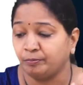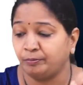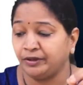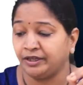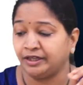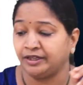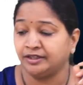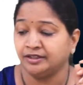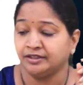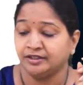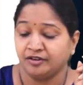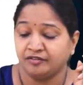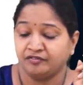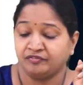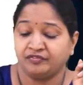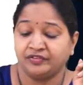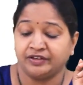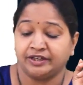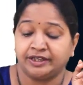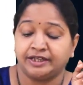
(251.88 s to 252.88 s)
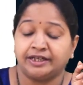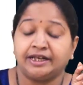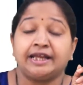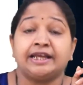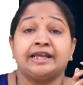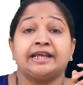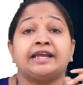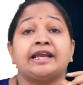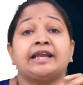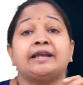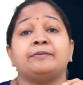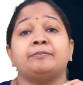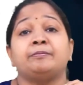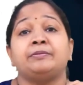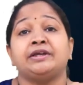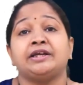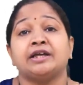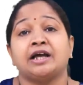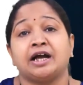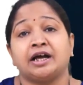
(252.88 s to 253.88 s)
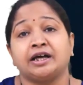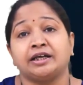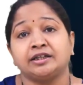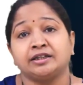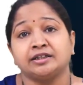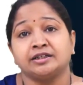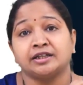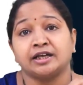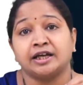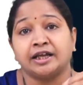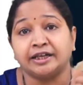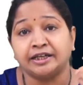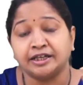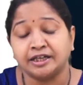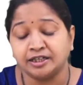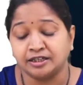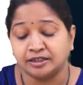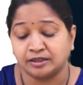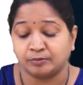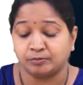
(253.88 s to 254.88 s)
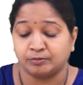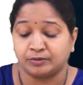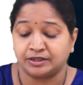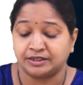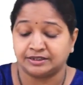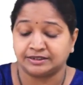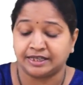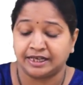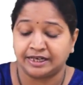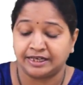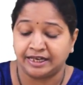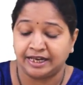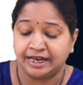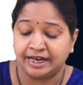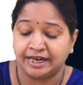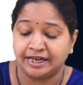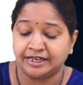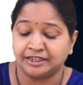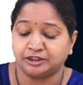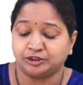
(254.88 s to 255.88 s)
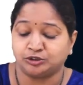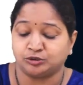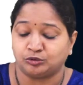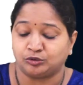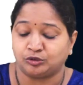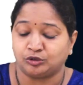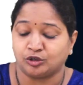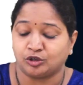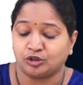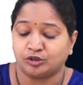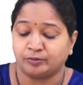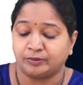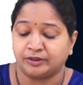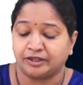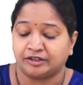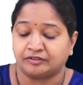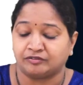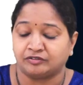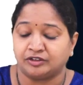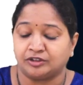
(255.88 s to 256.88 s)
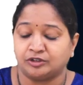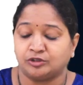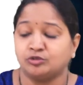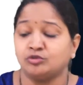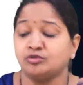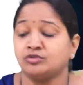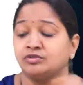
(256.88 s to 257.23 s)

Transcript: b, where a and b are real numbers and a should not be equal